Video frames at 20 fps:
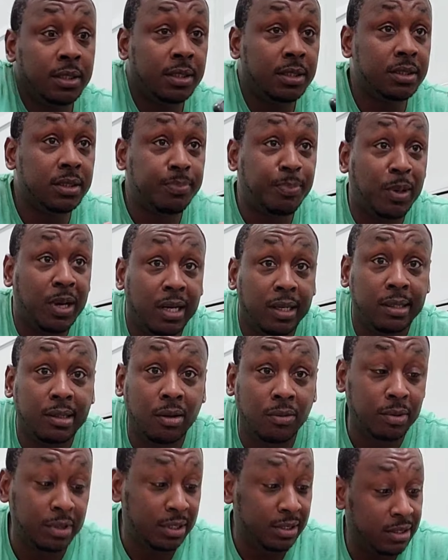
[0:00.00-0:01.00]
This is probably
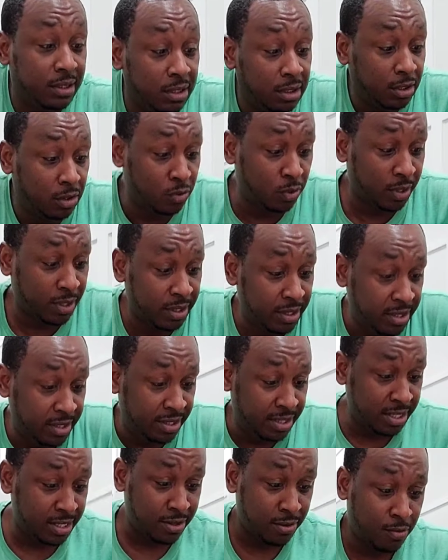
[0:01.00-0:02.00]
gonna get done quicker
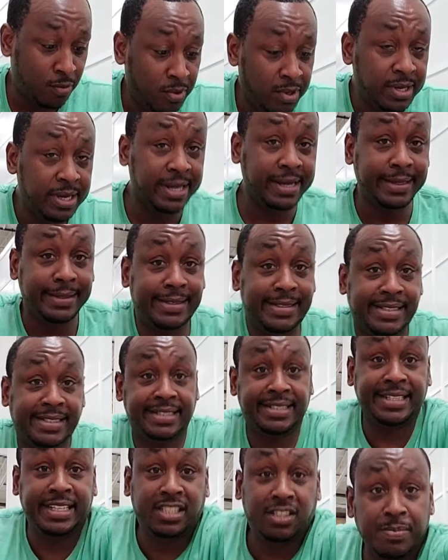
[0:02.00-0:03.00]
than that. We're at
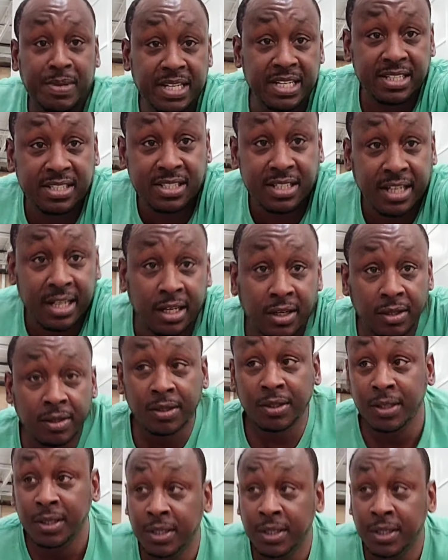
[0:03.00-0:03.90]
6 minutes now.